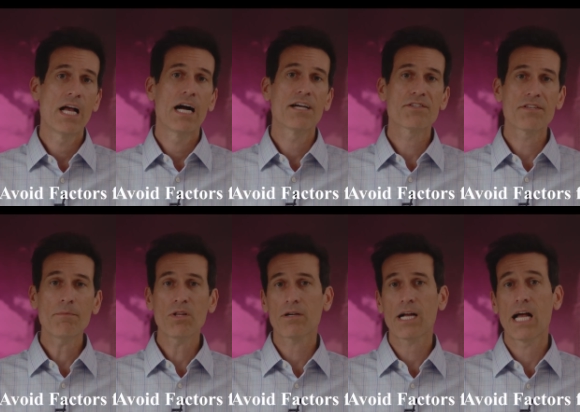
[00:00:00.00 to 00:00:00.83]
A
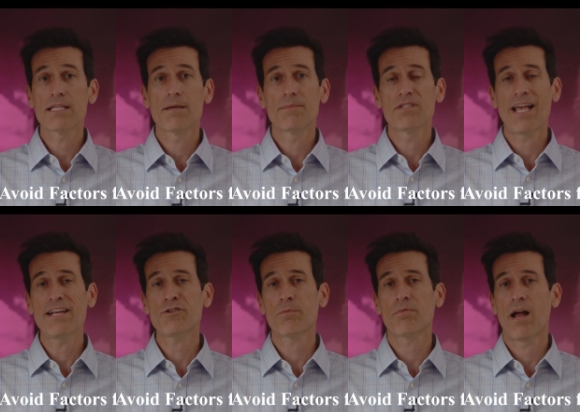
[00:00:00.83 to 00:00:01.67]
similar concept is
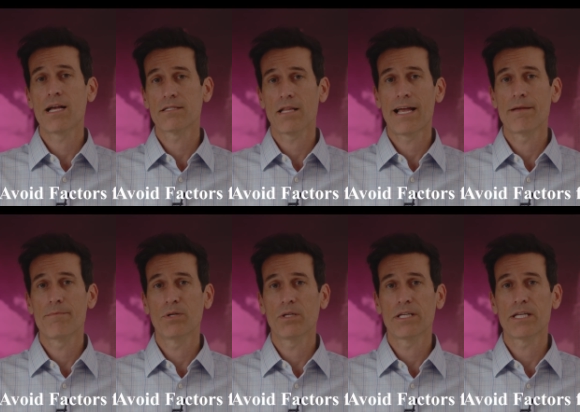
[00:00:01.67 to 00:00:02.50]
enterprise
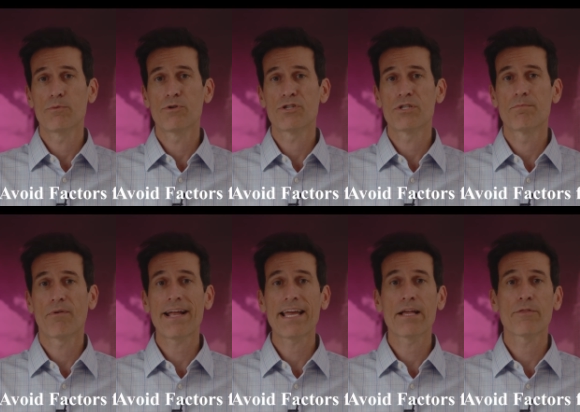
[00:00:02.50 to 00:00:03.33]
liability, which is
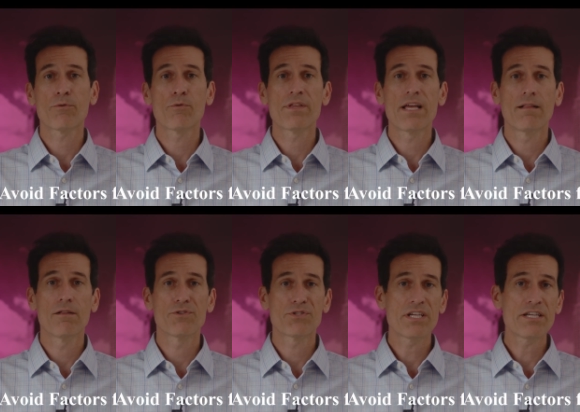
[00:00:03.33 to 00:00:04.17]
breaking through the
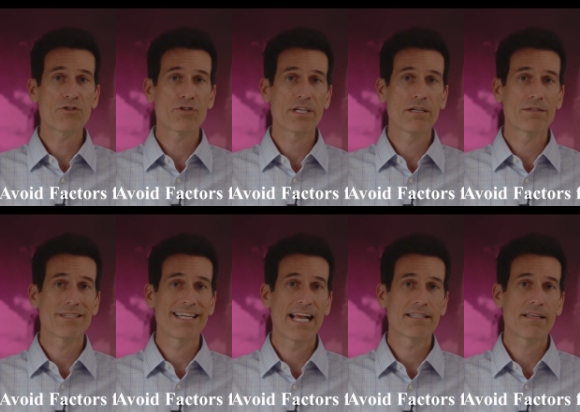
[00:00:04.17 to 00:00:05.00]
LLC shield to
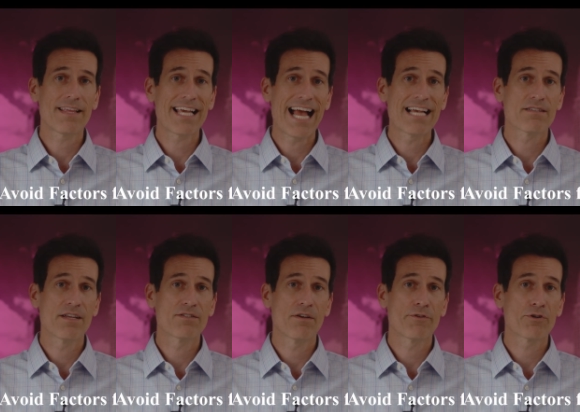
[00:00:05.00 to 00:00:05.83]
get to the
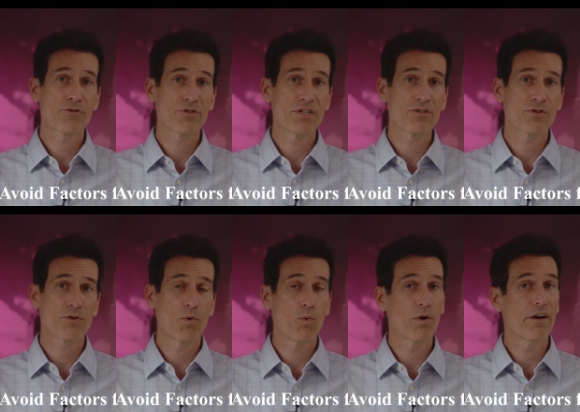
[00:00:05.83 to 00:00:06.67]
assets of your sister
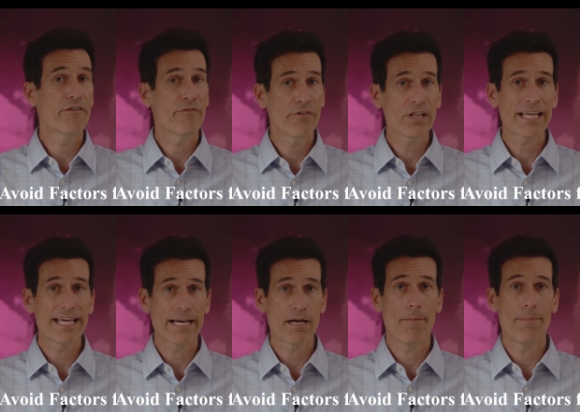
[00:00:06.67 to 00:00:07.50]
or
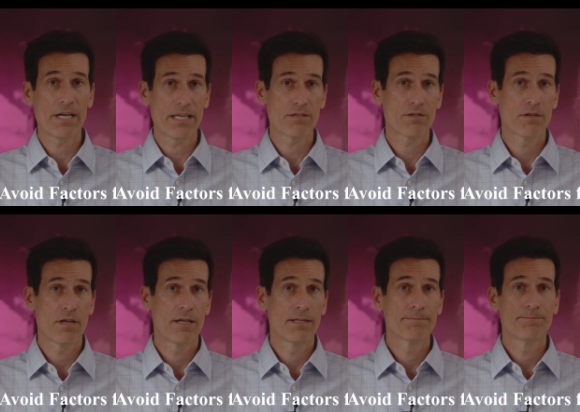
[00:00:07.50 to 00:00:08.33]
affiliate companies.
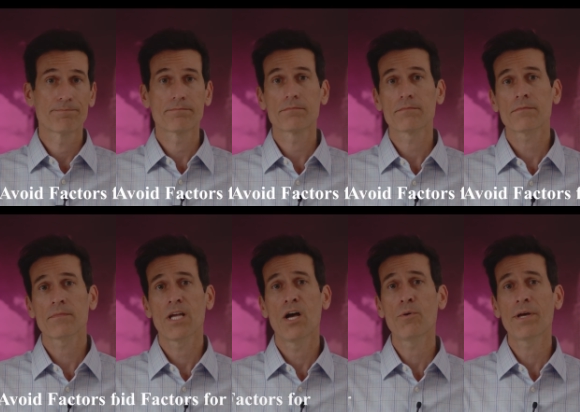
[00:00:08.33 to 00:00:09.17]

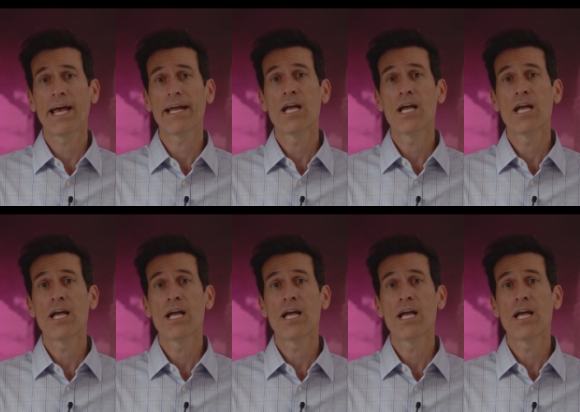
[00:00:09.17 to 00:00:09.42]
Okay,